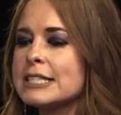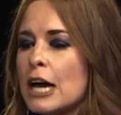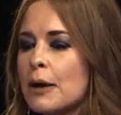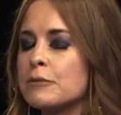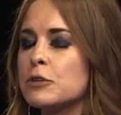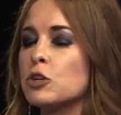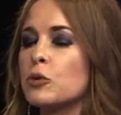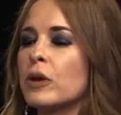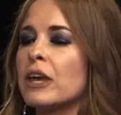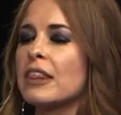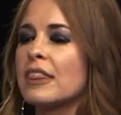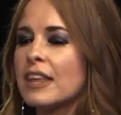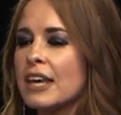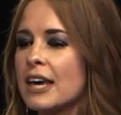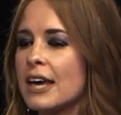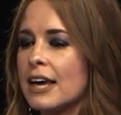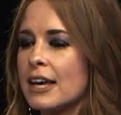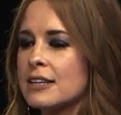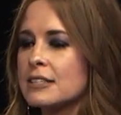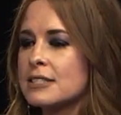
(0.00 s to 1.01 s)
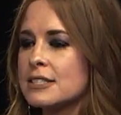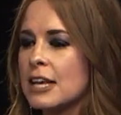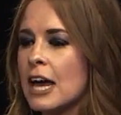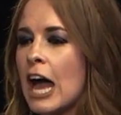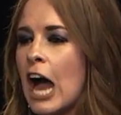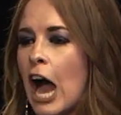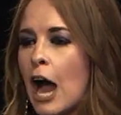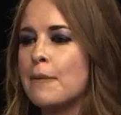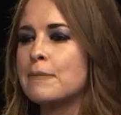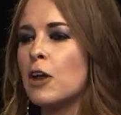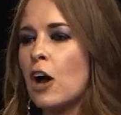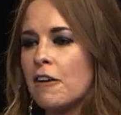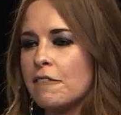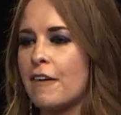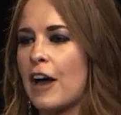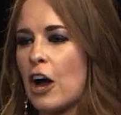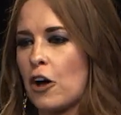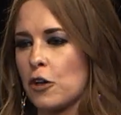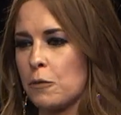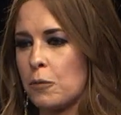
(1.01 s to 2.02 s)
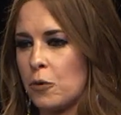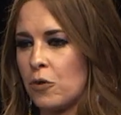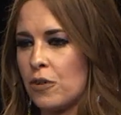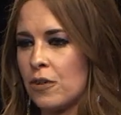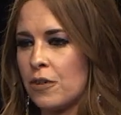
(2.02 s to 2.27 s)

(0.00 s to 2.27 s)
I'm doing this, I'm not valuable.